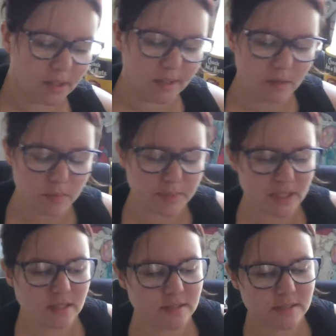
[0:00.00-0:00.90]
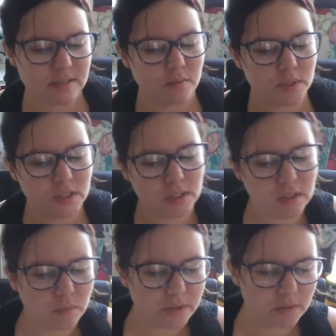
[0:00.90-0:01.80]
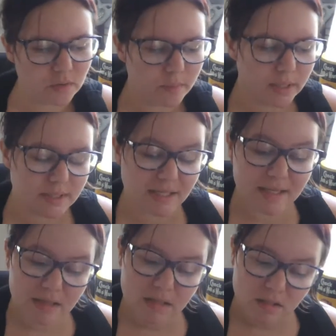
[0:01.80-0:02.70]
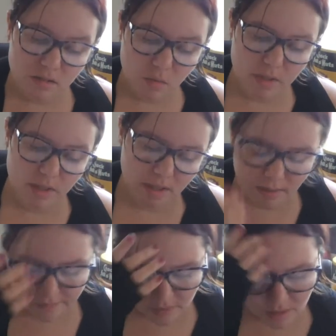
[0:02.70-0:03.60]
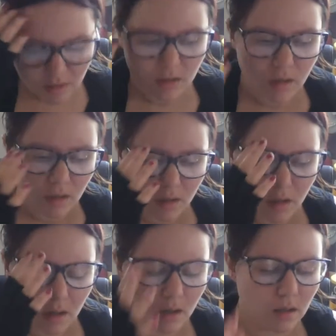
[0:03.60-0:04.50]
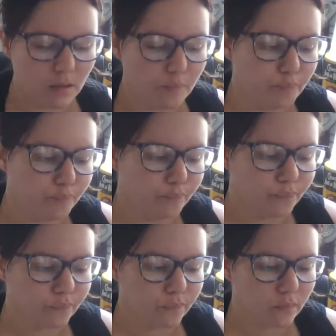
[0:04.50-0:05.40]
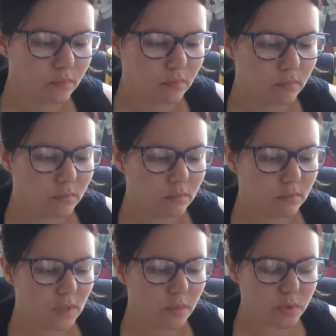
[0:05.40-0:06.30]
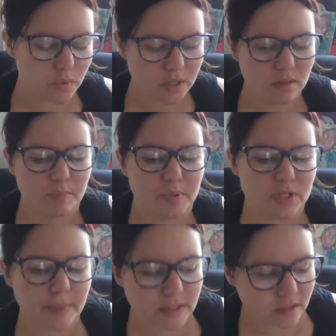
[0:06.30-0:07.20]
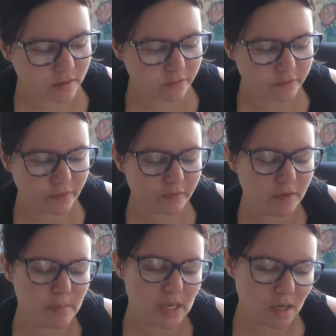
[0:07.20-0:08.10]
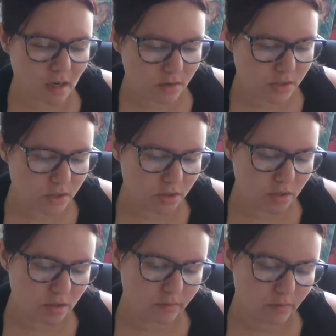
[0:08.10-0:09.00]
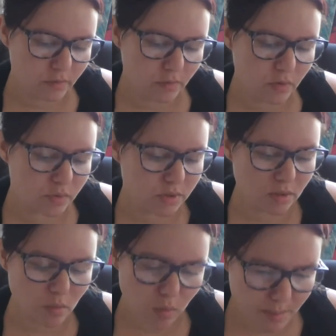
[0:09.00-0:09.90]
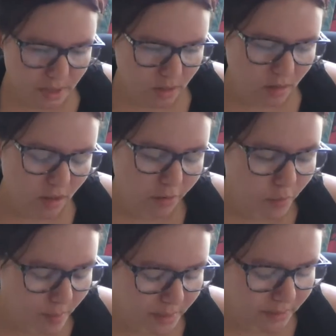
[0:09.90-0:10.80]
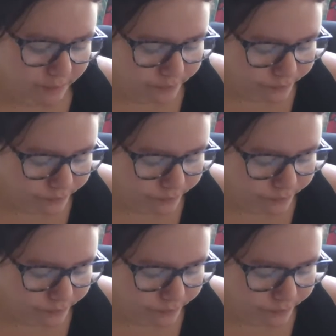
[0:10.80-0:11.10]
like, it would be nice to see what he went through, because in the story, it was only the perspective of the main character, who's a woman, a young woman,